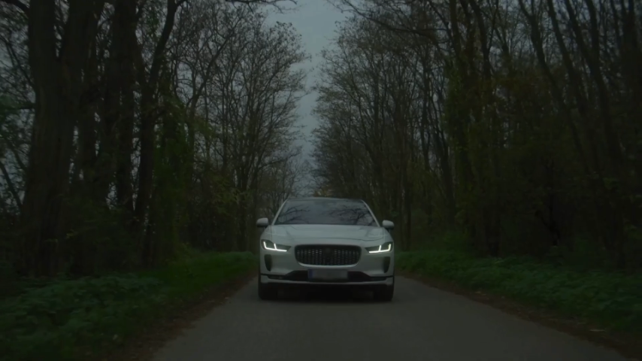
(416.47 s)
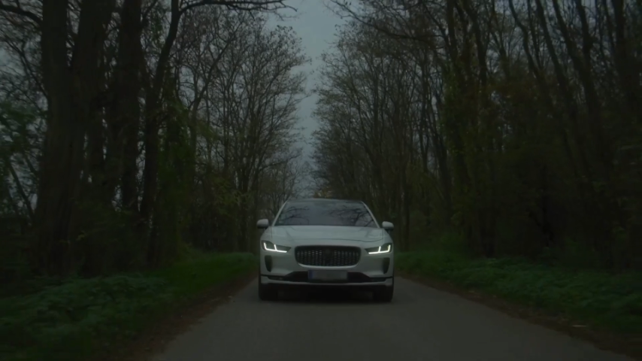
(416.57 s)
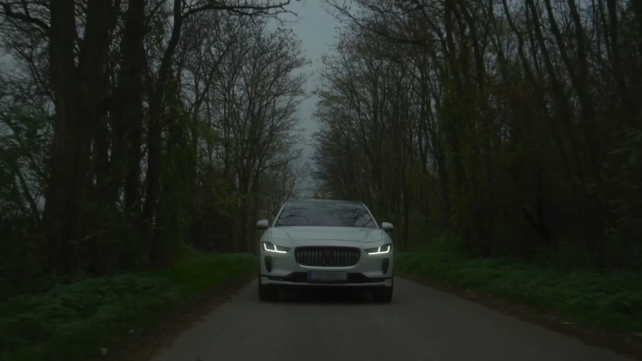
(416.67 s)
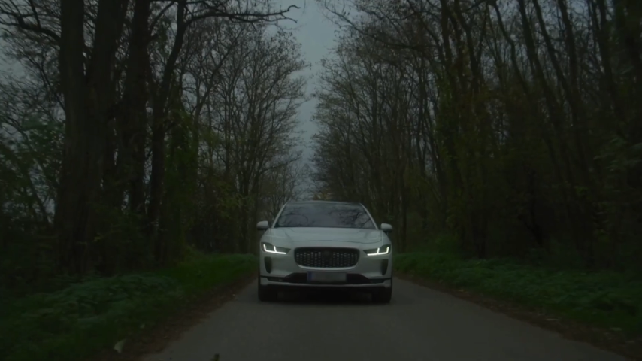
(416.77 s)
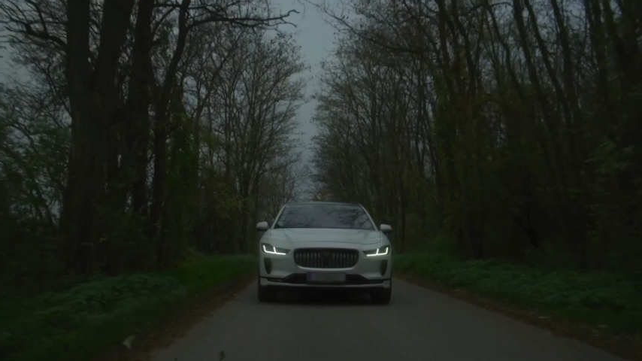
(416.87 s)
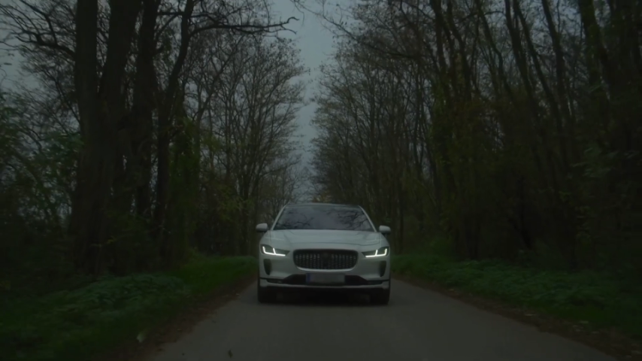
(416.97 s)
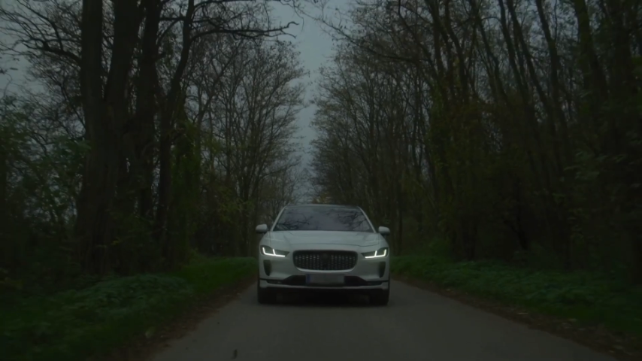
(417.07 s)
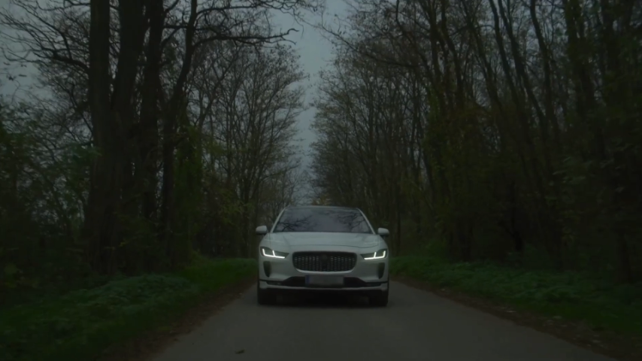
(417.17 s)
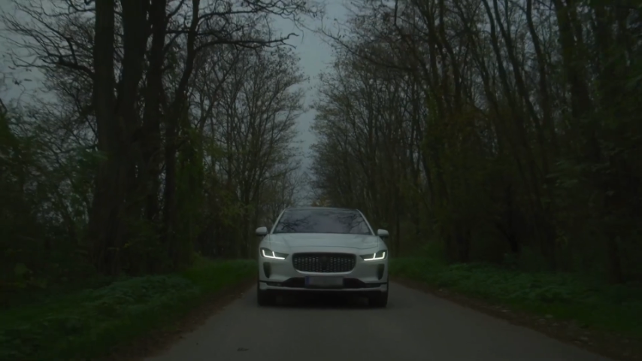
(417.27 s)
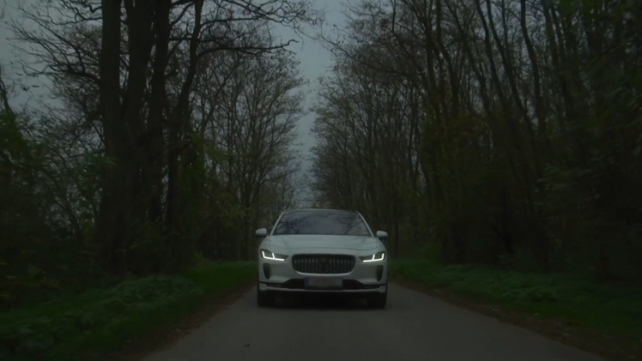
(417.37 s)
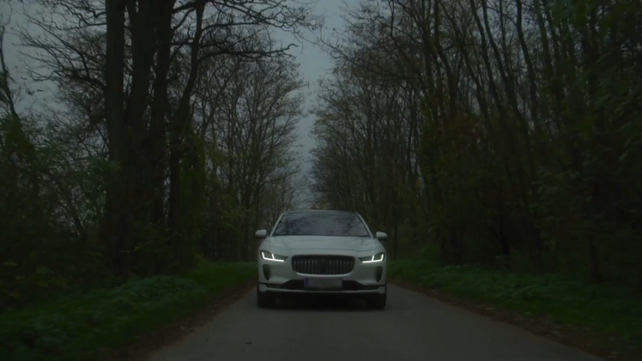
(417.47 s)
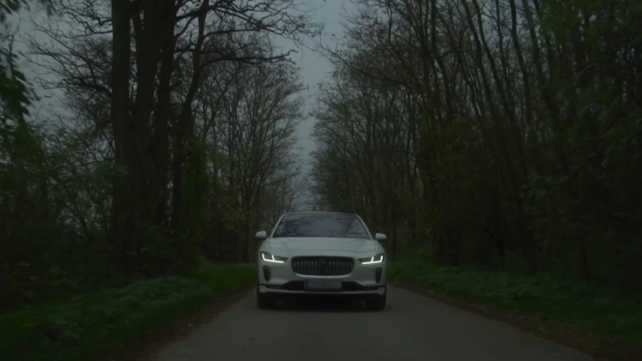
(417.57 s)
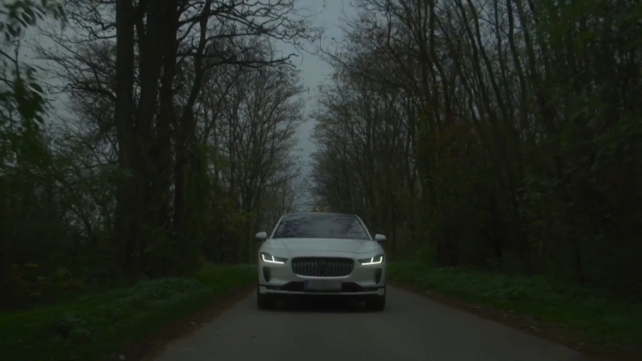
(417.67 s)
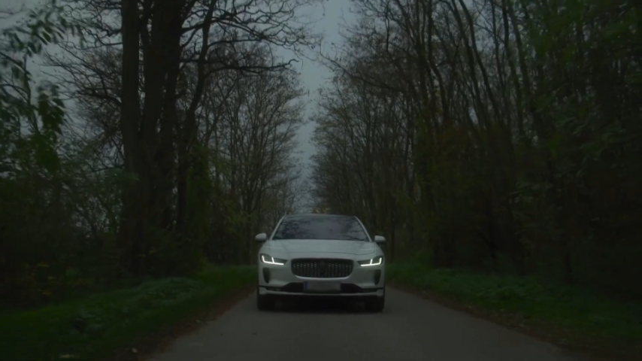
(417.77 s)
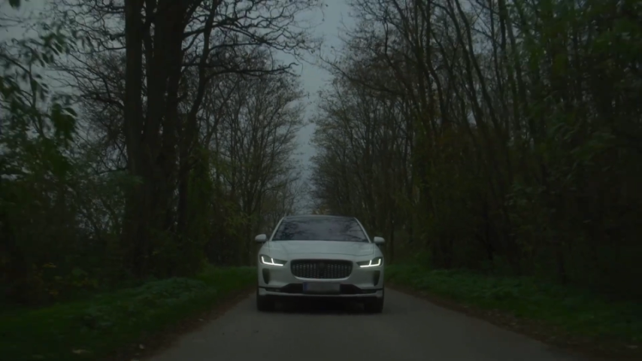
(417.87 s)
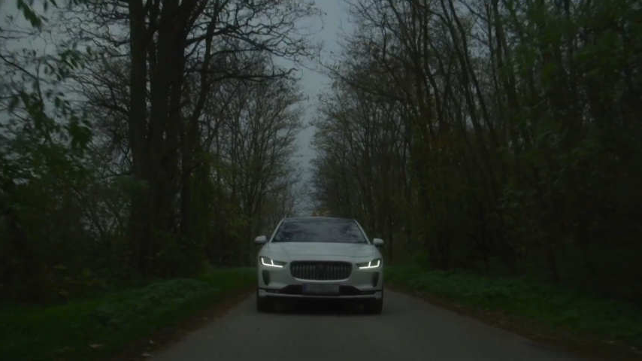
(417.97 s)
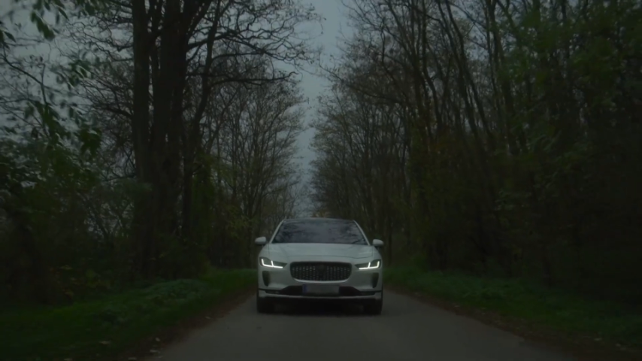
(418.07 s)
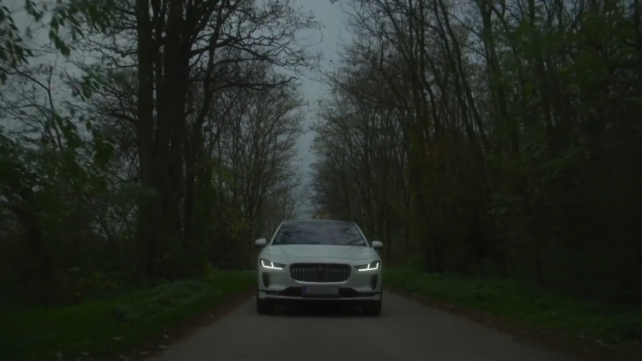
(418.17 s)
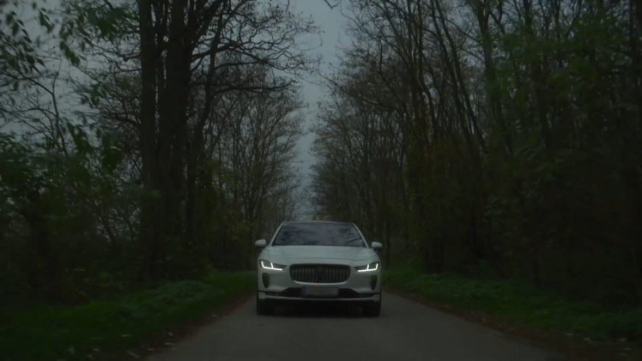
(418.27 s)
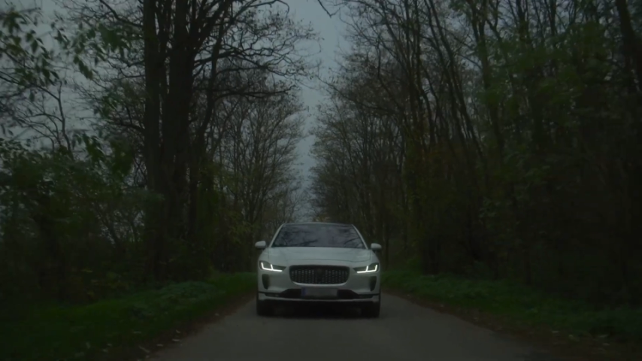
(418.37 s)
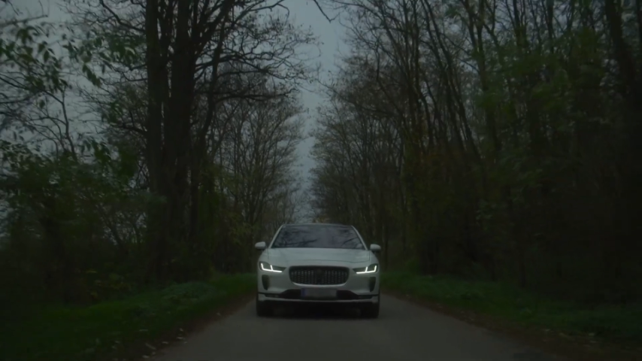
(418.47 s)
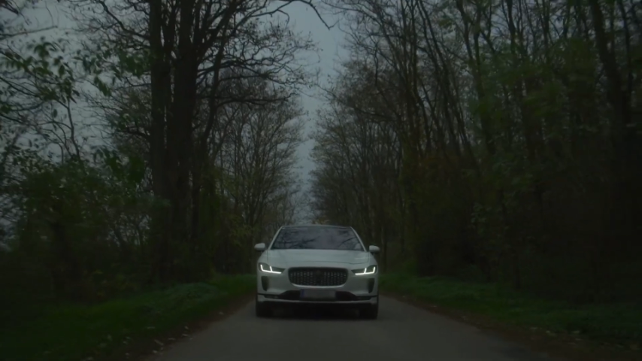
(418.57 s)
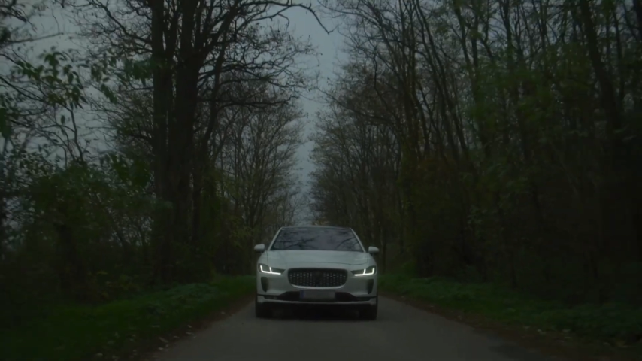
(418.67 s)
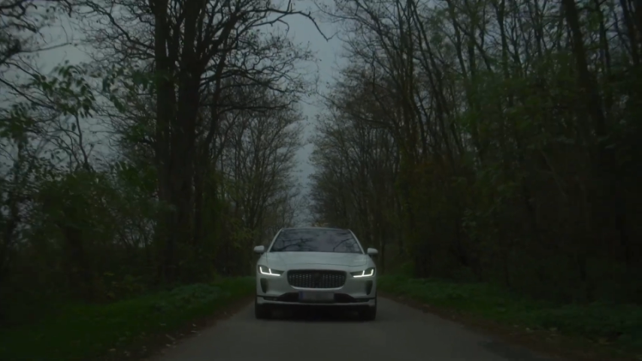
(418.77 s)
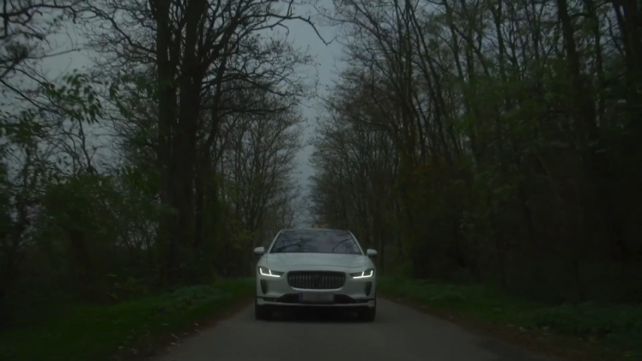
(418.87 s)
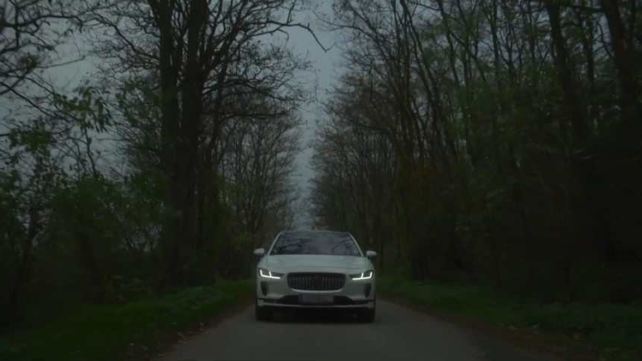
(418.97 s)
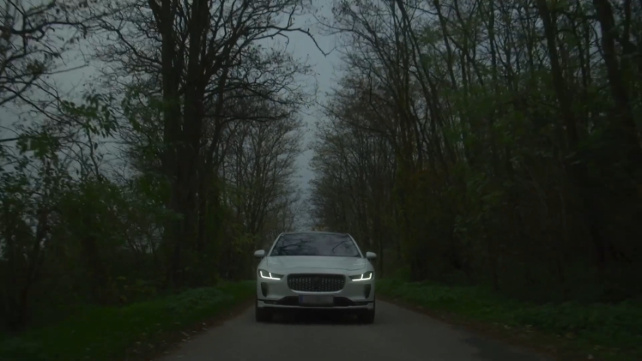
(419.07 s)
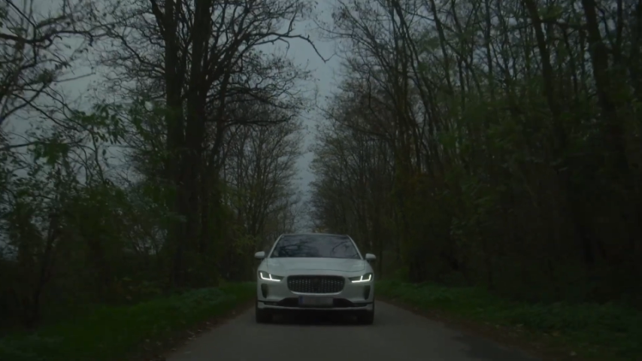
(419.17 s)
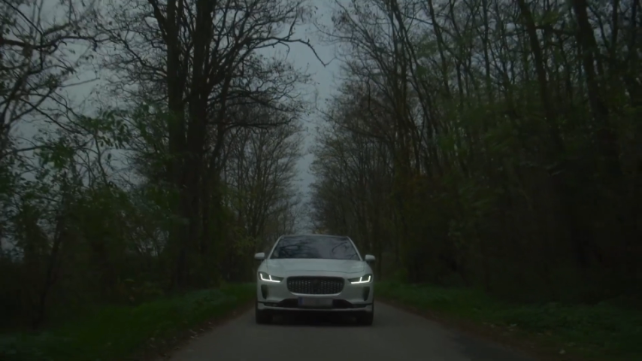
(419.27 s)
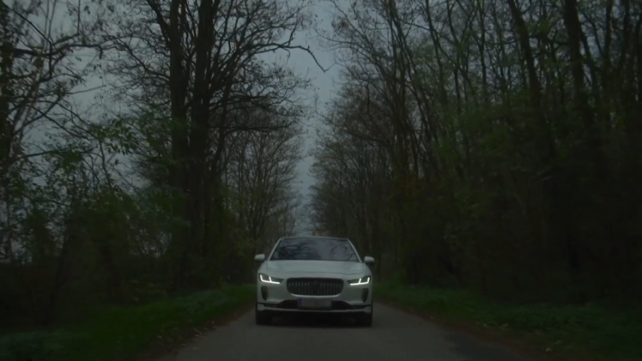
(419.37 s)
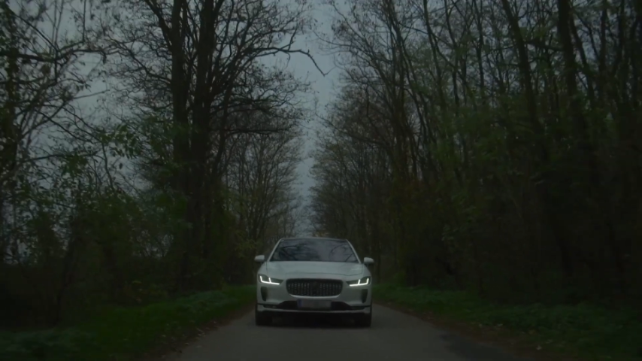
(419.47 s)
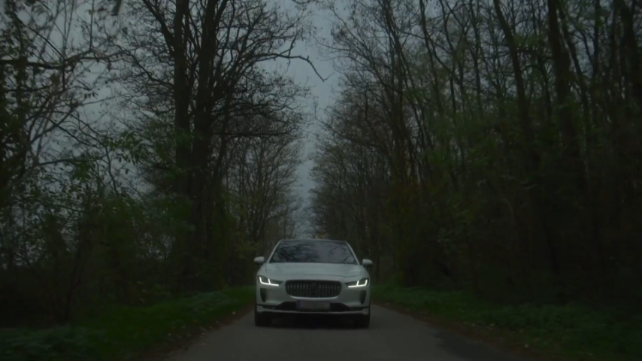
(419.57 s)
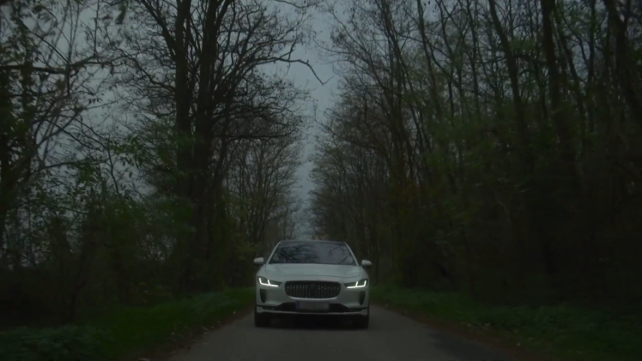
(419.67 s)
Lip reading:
[unreadable: no face in view]